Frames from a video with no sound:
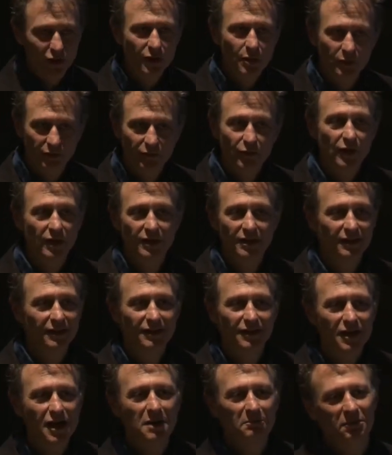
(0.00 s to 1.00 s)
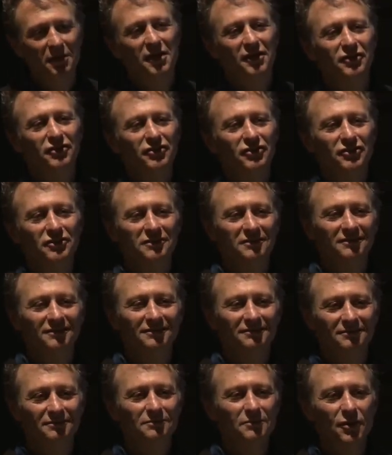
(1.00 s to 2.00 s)
was a very complex
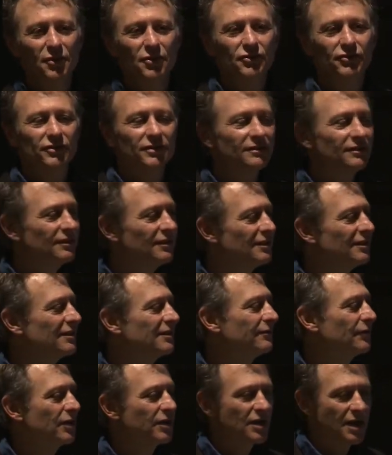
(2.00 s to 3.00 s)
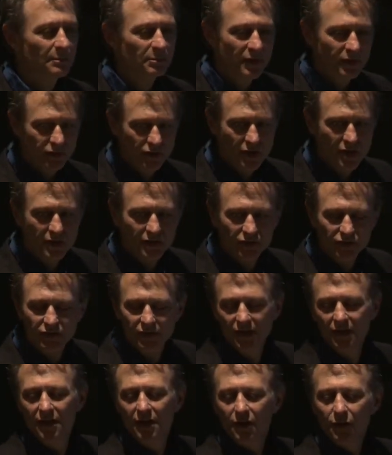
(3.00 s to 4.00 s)
person, very complex artist.
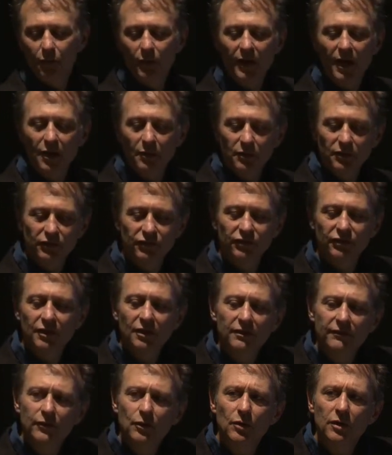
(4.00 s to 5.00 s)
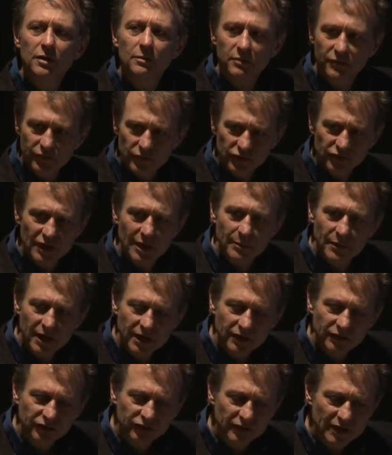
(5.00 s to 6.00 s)
When I was interviewing him the first time in
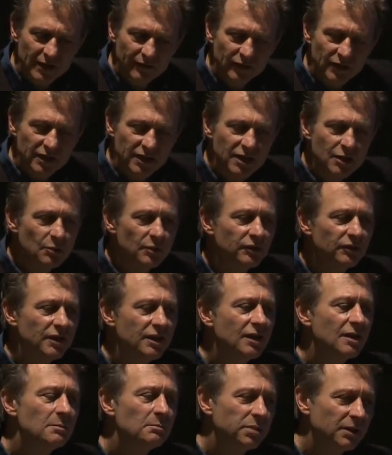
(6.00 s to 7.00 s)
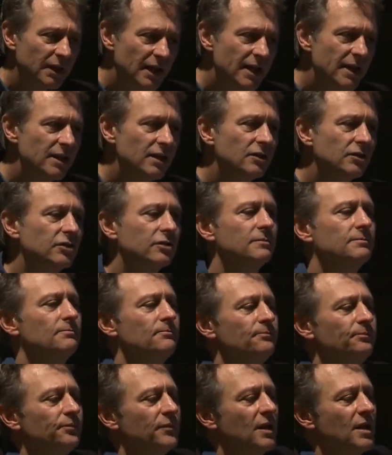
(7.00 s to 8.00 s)
'87, he complained
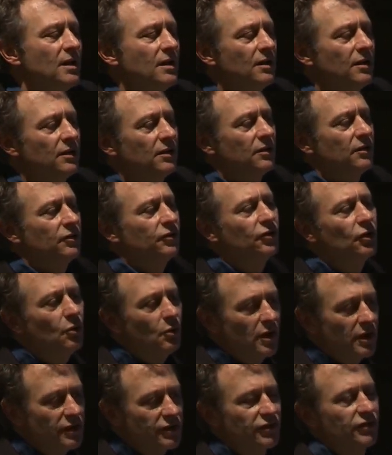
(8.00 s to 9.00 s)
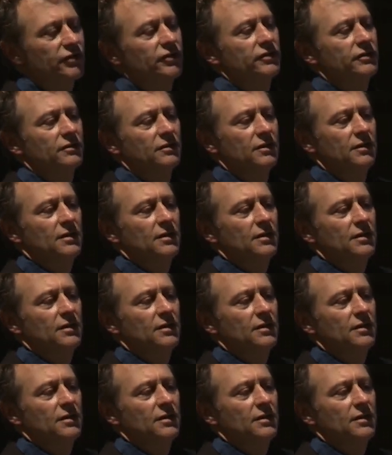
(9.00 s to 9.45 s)
to us